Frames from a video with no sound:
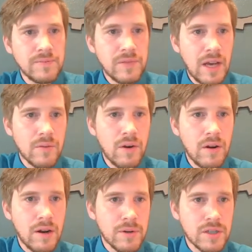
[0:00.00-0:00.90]
Now the row
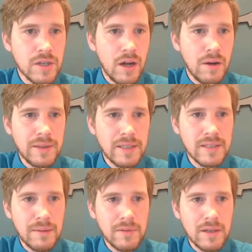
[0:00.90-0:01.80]
numbers should all be the
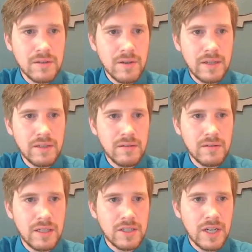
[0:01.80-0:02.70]
same though, so I don't
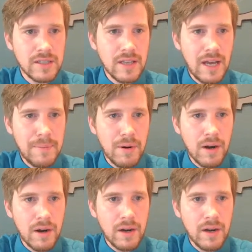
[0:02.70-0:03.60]
need to change that
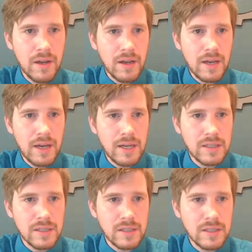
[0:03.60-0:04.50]
part. I
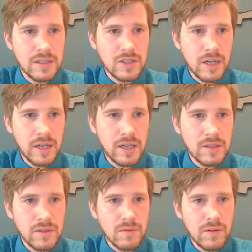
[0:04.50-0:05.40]
just need to
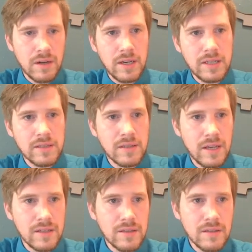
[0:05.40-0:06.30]
change where it
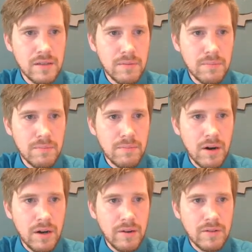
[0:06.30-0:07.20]
says
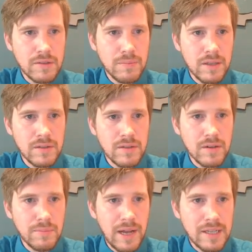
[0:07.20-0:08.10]
market responses or
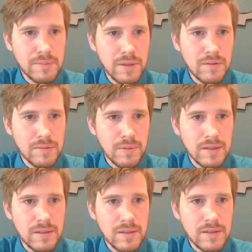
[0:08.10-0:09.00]
blacksmith
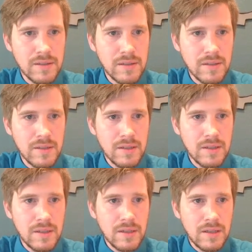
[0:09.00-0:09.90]
responses
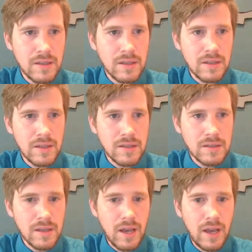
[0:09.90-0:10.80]
in
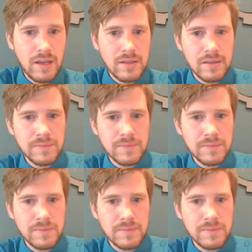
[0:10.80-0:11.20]
this case.